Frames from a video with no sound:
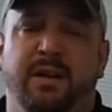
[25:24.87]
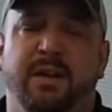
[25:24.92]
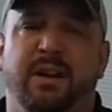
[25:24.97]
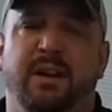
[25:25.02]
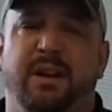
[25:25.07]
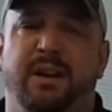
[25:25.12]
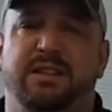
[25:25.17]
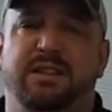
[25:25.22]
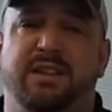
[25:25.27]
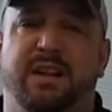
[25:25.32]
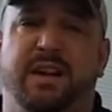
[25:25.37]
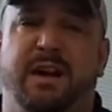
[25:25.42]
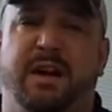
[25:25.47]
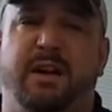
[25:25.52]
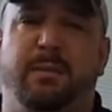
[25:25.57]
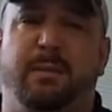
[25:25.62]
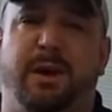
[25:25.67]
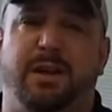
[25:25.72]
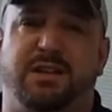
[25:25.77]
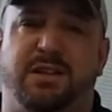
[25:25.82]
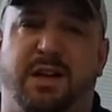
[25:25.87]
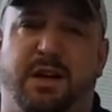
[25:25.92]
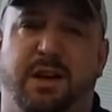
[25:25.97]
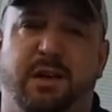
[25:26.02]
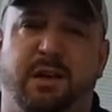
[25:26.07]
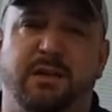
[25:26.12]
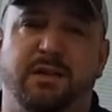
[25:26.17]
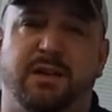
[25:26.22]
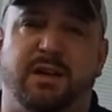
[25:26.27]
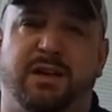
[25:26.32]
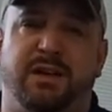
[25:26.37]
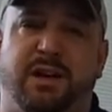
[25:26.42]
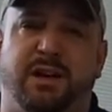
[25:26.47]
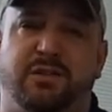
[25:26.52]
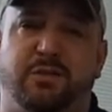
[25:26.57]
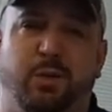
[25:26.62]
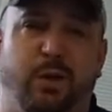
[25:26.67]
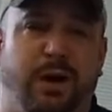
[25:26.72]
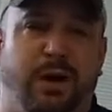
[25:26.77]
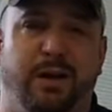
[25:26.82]
And they sit down in my chairs, and
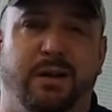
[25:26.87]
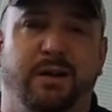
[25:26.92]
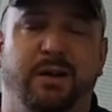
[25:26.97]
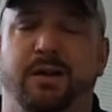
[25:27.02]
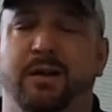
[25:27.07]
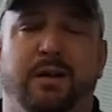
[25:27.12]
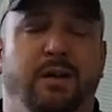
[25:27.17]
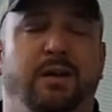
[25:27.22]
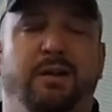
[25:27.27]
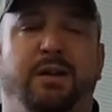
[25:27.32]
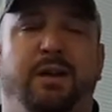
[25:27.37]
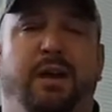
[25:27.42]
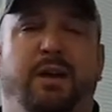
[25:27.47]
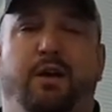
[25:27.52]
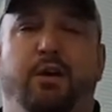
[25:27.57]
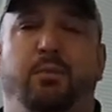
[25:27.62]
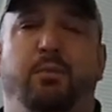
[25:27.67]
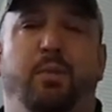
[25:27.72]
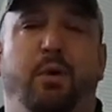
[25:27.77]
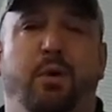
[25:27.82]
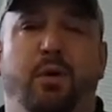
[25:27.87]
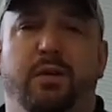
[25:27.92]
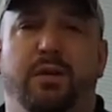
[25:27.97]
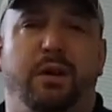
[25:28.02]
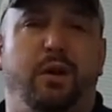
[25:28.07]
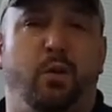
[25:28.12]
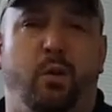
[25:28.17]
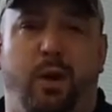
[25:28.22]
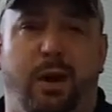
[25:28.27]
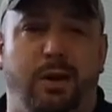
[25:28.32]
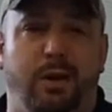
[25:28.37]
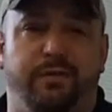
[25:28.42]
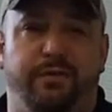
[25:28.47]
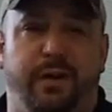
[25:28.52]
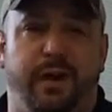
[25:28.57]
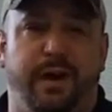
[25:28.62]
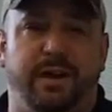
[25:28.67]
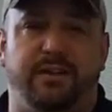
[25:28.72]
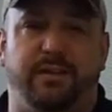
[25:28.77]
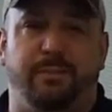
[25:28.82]
guess what? They are more than
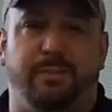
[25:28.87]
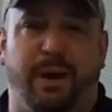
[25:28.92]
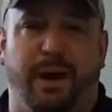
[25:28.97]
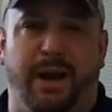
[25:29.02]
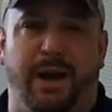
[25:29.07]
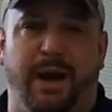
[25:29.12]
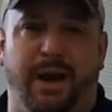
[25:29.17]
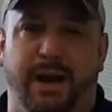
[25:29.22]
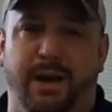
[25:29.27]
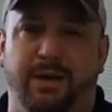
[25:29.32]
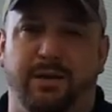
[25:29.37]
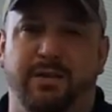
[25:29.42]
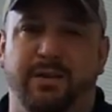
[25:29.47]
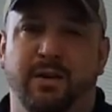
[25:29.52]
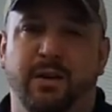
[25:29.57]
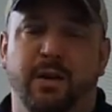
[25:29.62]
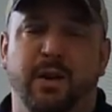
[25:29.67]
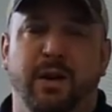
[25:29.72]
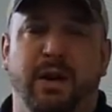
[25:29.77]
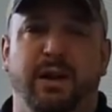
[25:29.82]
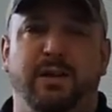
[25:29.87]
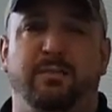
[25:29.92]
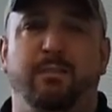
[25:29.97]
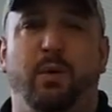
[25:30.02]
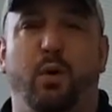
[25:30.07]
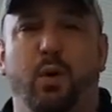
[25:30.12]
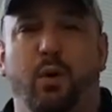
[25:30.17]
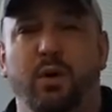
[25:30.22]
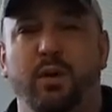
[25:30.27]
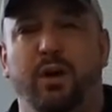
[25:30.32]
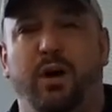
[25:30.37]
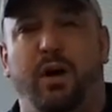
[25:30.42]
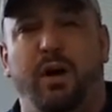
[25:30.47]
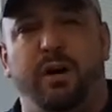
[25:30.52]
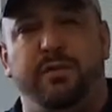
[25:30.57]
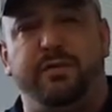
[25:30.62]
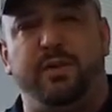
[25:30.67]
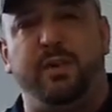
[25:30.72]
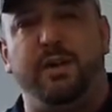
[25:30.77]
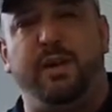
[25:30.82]
qualified to buy a house. And more
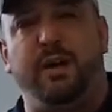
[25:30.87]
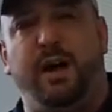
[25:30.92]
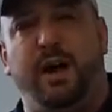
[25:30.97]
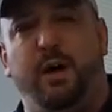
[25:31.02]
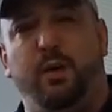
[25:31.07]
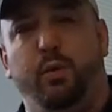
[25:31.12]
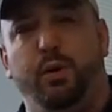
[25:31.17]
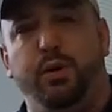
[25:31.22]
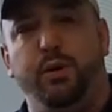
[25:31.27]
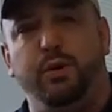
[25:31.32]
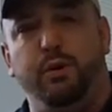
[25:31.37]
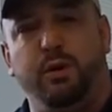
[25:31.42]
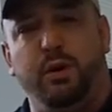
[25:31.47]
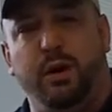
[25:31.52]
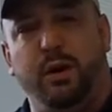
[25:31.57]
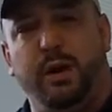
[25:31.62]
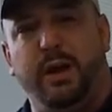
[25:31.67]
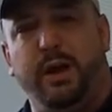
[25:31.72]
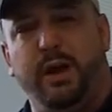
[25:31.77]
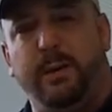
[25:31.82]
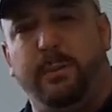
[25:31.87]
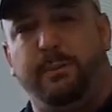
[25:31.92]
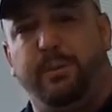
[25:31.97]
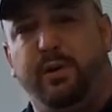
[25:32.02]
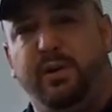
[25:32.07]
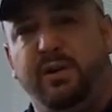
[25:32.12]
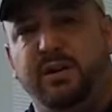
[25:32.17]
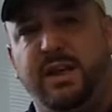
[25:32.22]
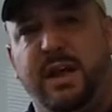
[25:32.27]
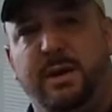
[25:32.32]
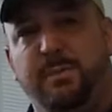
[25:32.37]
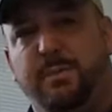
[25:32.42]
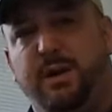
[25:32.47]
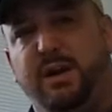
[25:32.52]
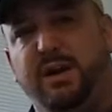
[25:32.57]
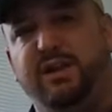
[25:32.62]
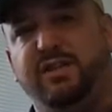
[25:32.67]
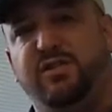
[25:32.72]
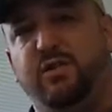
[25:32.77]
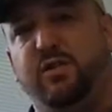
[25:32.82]
often than not, when you go ahead and put that
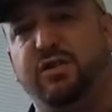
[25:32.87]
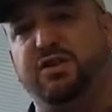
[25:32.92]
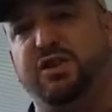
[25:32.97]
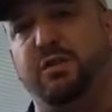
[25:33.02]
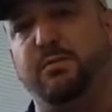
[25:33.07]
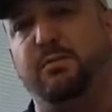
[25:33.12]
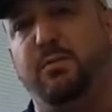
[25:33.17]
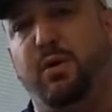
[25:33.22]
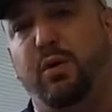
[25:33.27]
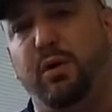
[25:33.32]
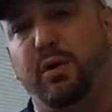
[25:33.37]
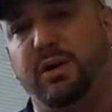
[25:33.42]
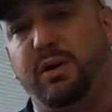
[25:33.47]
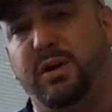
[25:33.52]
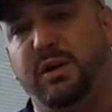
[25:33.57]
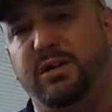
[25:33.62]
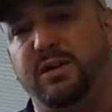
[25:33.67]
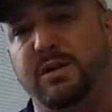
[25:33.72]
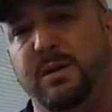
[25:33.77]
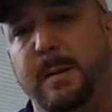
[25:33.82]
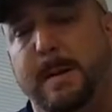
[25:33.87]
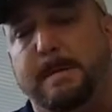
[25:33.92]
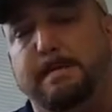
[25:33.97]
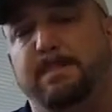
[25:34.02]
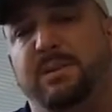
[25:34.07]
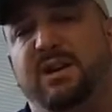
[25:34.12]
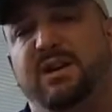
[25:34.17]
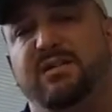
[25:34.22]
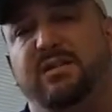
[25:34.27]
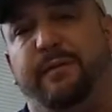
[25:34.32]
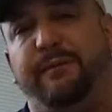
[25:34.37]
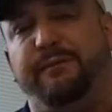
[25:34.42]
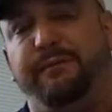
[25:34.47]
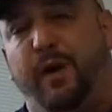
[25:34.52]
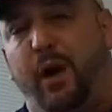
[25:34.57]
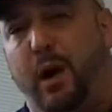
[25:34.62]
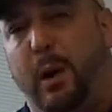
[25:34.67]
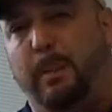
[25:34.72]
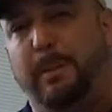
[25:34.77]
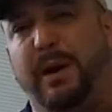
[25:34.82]
money towards your mortgage, it is a
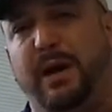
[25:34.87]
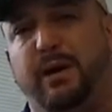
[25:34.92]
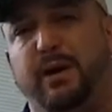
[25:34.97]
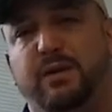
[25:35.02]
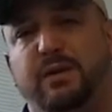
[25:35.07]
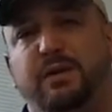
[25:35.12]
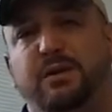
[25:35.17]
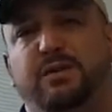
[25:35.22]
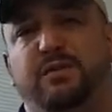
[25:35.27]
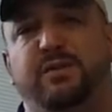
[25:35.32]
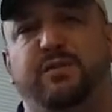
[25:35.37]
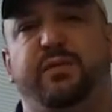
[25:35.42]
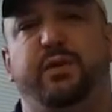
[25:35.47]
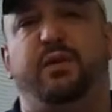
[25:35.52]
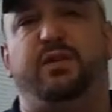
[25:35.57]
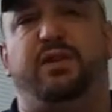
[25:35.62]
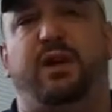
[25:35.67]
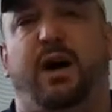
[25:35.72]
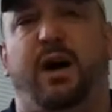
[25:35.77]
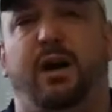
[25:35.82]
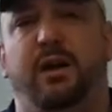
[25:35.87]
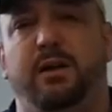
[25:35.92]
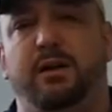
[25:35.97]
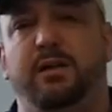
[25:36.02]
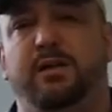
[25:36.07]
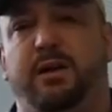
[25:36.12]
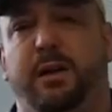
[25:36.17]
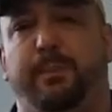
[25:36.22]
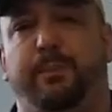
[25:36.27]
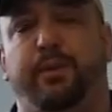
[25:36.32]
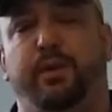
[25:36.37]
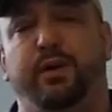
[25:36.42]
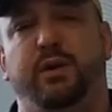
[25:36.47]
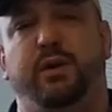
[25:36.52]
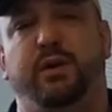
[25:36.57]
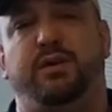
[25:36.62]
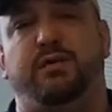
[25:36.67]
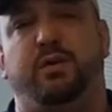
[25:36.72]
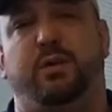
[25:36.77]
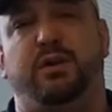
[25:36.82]
far better use of your dollar than putting
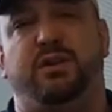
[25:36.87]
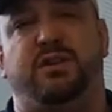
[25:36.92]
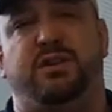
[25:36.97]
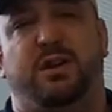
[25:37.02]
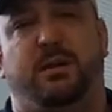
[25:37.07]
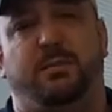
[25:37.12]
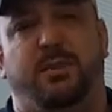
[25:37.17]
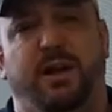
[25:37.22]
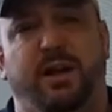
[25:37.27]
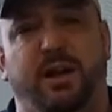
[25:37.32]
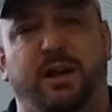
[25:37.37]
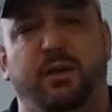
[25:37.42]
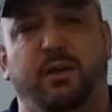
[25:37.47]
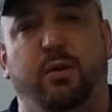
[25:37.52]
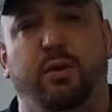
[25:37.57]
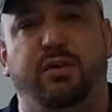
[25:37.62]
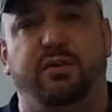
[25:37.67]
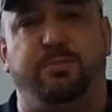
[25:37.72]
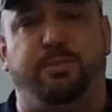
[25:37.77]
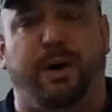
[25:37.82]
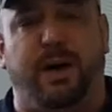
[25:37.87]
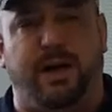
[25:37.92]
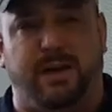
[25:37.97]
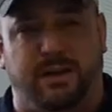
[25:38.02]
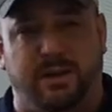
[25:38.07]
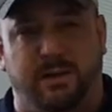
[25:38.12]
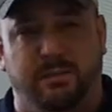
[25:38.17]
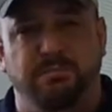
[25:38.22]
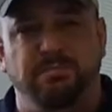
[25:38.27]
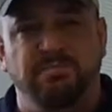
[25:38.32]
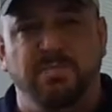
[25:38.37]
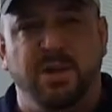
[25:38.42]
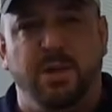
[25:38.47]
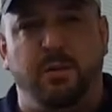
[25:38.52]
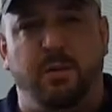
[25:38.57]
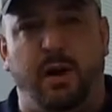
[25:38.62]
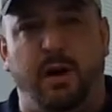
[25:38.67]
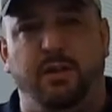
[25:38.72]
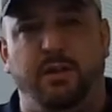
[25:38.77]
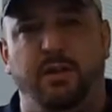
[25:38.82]
it towards some landlord's pocket,
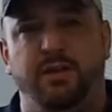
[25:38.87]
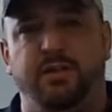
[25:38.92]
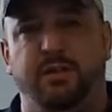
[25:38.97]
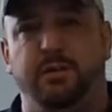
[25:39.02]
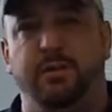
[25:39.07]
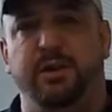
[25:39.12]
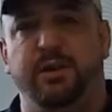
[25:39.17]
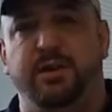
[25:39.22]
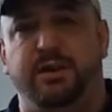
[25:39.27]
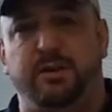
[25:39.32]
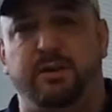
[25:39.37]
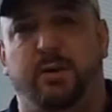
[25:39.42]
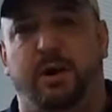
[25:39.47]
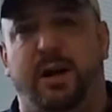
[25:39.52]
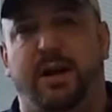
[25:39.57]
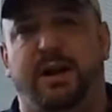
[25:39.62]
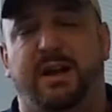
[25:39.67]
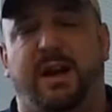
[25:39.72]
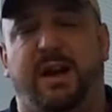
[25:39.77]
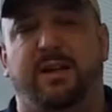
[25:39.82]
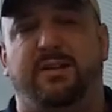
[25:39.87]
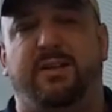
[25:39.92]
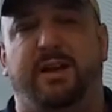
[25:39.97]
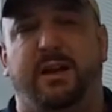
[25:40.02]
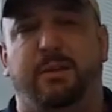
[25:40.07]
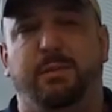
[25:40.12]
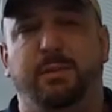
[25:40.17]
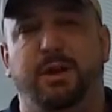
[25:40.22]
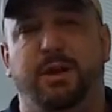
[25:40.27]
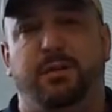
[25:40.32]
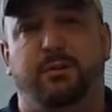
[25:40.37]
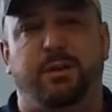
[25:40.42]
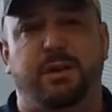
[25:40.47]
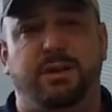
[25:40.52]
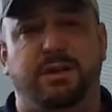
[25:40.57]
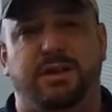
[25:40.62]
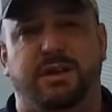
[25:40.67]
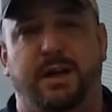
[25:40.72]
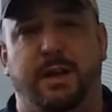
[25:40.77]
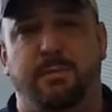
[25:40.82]
right? There's a reason why guys like me in real
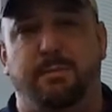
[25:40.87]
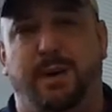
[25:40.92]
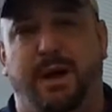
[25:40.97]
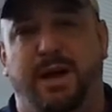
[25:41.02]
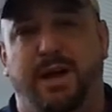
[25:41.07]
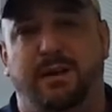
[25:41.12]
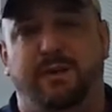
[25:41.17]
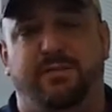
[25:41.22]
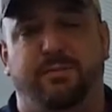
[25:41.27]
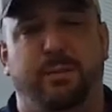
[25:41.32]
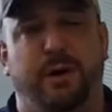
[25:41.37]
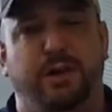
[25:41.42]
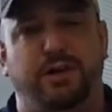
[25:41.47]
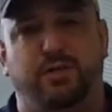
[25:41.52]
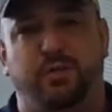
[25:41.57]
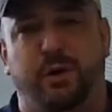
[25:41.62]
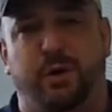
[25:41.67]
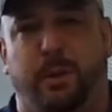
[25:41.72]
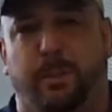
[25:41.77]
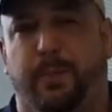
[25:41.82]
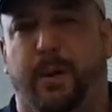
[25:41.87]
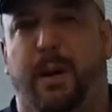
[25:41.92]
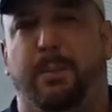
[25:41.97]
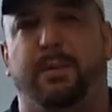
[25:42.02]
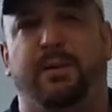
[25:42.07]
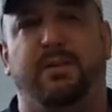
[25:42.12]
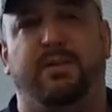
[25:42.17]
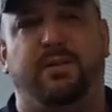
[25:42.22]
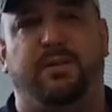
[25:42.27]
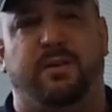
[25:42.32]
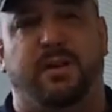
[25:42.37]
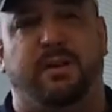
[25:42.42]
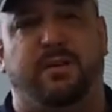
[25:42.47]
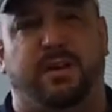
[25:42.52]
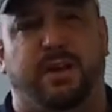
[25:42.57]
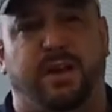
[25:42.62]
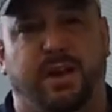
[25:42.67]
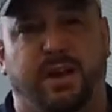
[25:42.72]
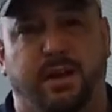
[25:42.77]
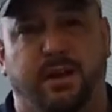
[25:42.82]
estate buy as much rental properties as they
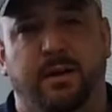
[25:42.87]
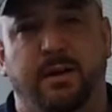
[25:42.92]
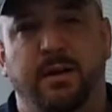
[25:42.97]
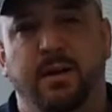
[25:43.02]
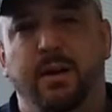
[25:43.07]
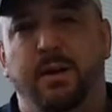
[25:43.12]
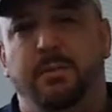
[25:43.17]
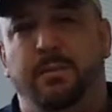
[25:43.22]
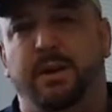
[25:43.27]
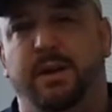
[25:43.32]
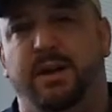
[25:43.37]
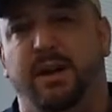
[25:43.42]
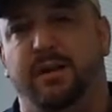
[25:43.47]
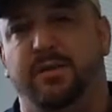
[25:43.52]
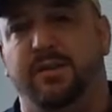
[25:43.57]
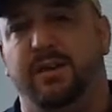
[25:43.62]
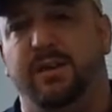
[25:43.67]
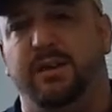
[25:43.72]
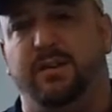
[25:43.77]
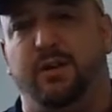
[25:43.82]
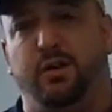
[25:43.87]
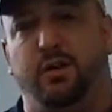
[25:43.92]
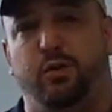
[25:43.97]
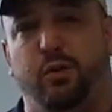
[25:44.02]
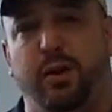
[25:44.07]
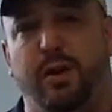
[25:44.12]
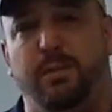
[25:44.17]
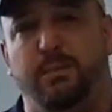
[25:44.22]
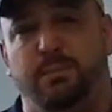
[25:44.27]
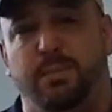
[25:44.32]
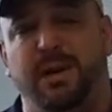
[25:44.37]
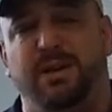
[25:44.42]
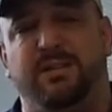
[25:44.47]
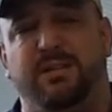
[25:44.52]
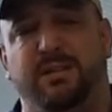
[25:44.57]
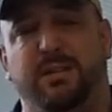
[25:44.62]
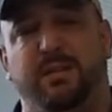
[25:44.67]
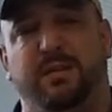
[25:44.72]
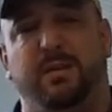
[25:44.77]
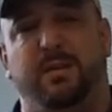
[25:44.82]
can, because it is a great
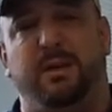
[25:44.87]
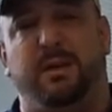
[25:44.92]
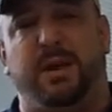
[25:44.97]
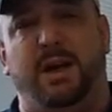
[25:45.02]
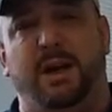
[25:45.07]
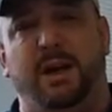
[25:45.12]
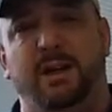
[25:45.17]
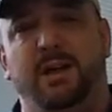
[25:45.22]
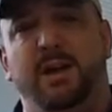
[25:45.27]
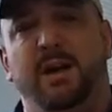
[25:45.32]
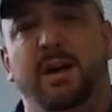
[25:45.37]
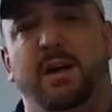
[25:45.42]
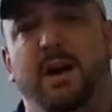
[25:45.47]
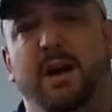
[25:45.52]
business, okay?